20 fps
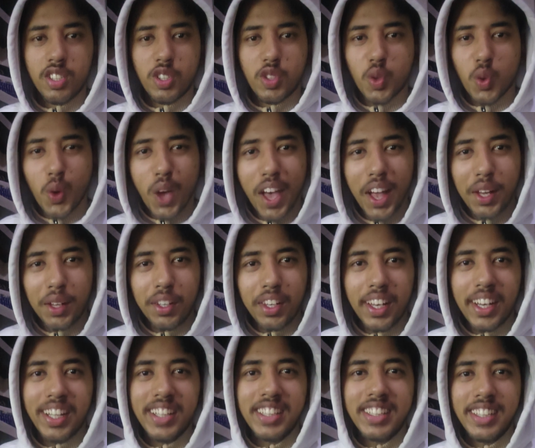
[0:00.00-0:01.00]
So hello
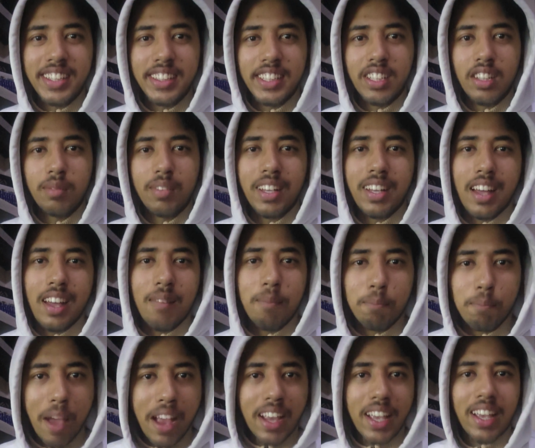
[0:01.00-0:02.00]
ladies and gentlemen, I
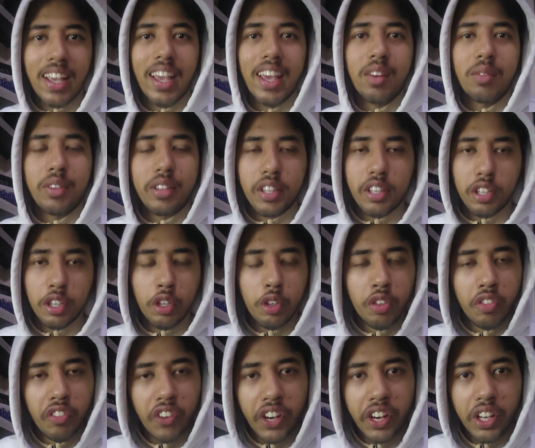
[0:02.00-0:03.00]
am back again with a
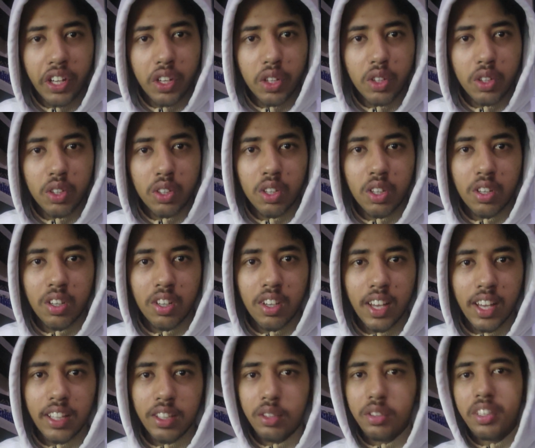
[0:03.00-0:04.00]
new video,
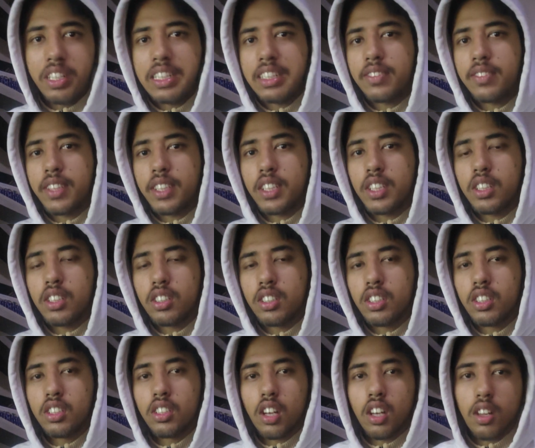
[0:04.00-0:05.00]
and today's video
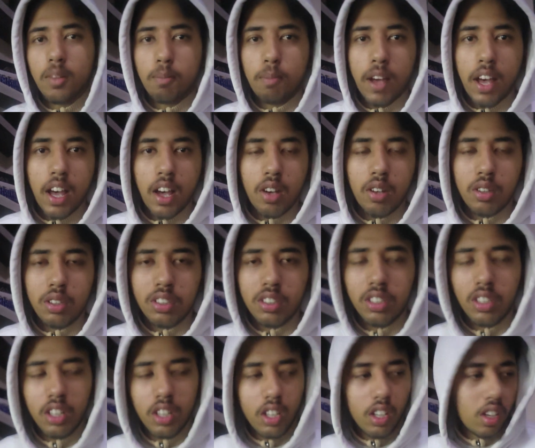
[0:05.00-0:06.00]
is all about
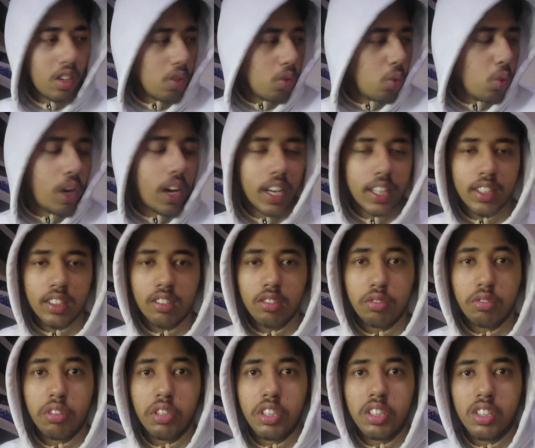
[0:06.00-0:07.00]
what
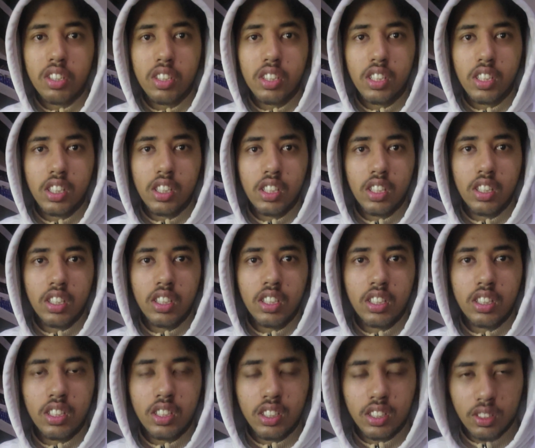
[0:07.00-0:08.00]
really
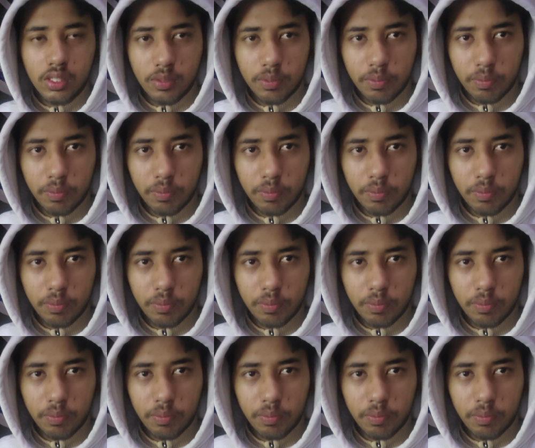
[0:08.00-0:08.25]
is